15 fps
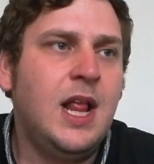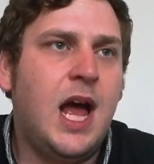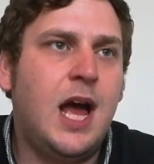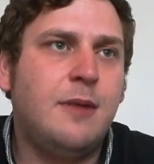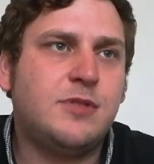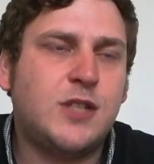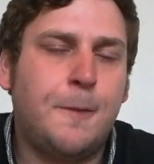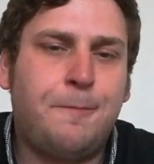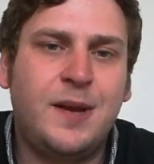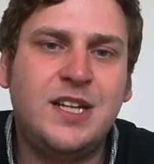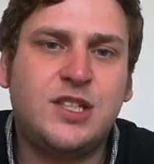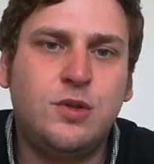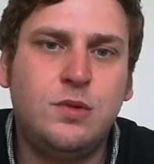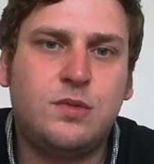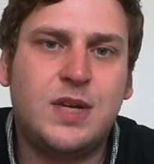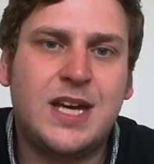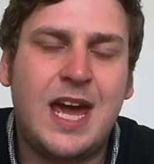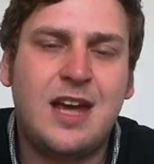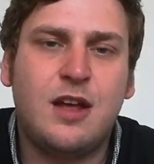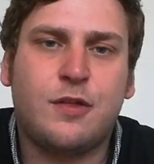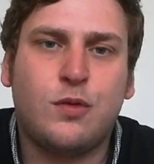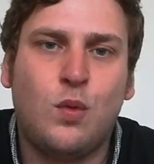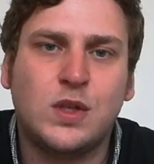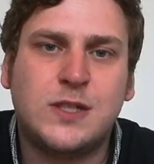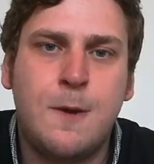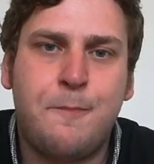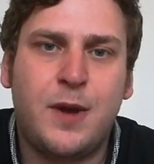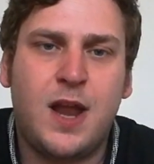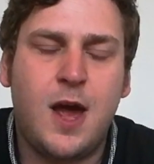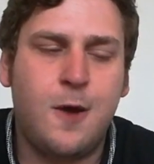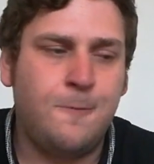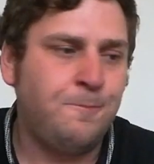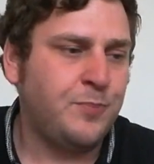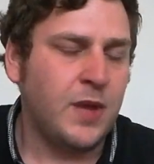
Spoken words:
So please do get your thoughts in below.